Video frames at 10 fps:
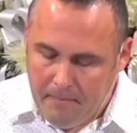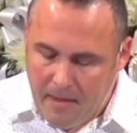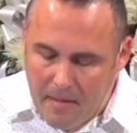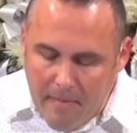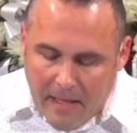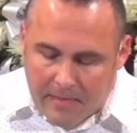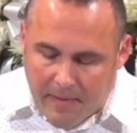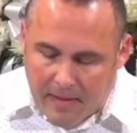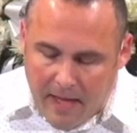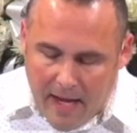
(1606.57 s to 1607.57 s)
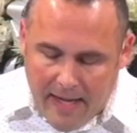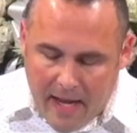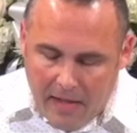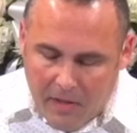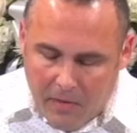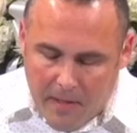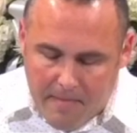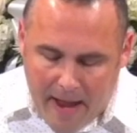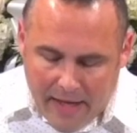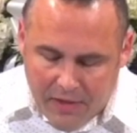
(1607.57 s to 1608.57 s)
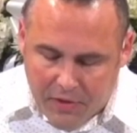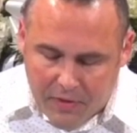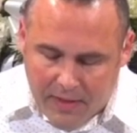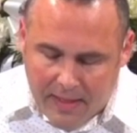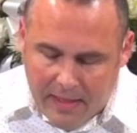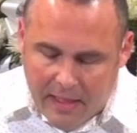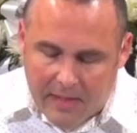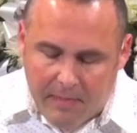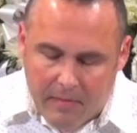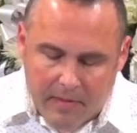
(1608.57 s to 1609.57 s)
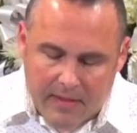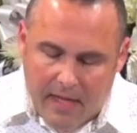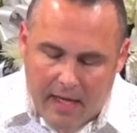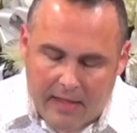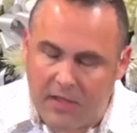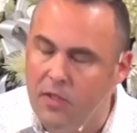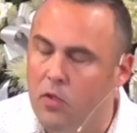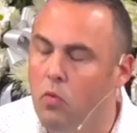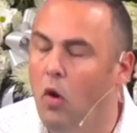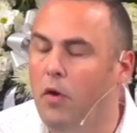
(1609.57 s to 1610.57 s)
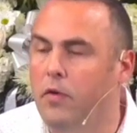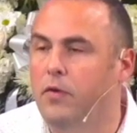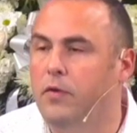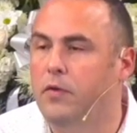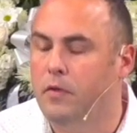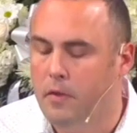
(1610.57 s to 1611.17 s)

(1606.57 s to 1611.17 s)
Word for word: He makes me to lie down in green pastures, He leads me beside still waters.